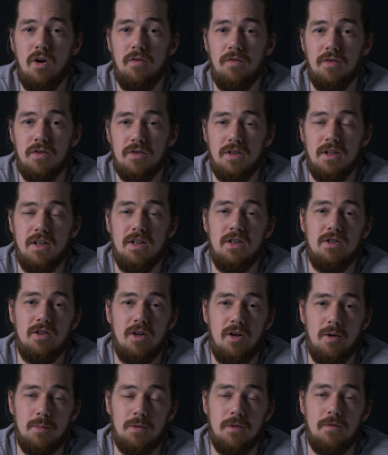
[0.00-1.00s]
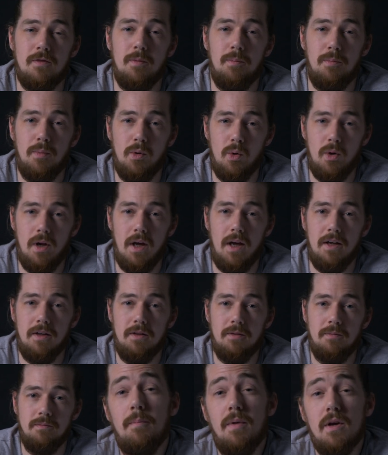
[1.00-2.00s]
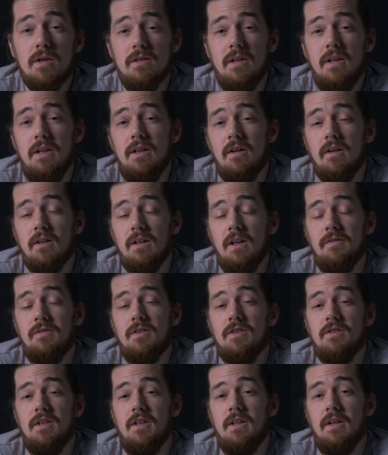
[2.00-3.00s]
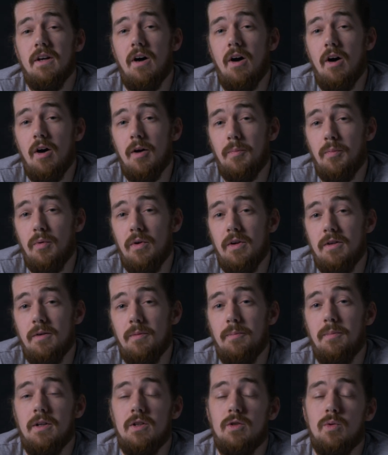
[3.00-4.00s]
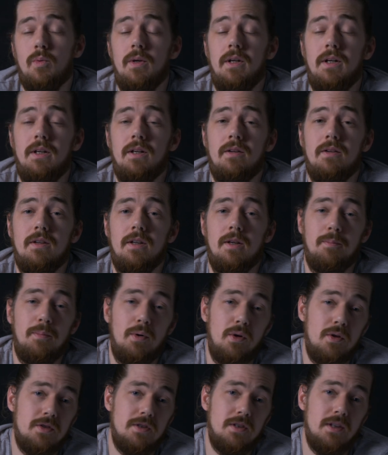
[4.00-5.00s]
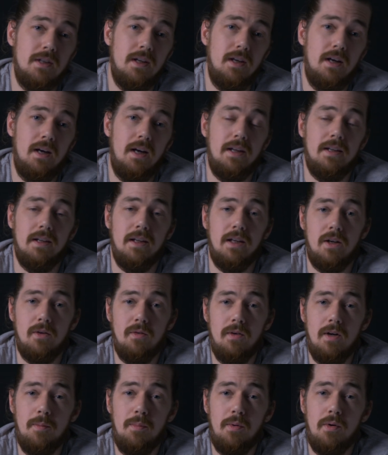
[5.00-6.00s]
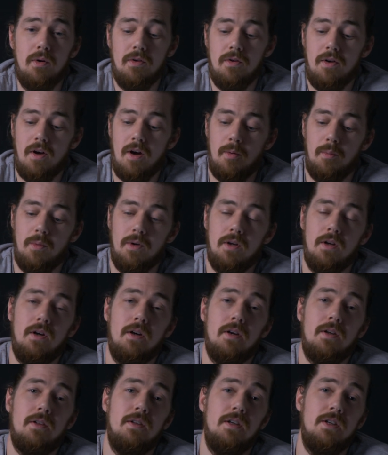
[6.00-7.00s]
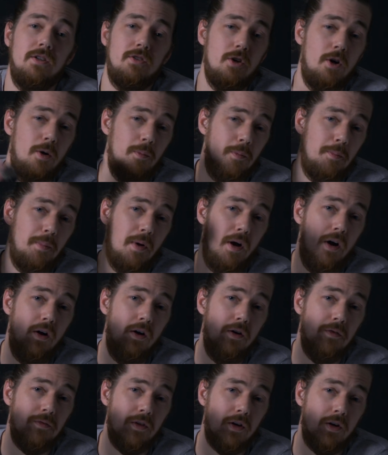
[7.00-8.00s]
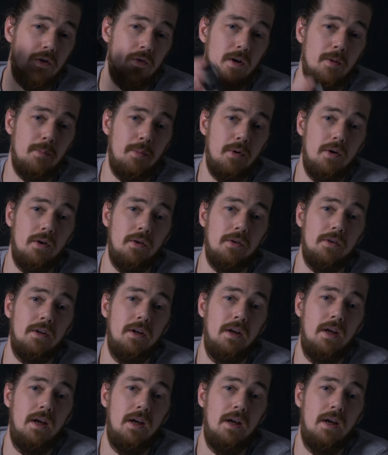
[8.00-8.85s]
offers in terms of the ball head. Personally, I'd love to see a hybrid between the Podzilla and the GorillaPod. I would like the top part of the GorillaPod,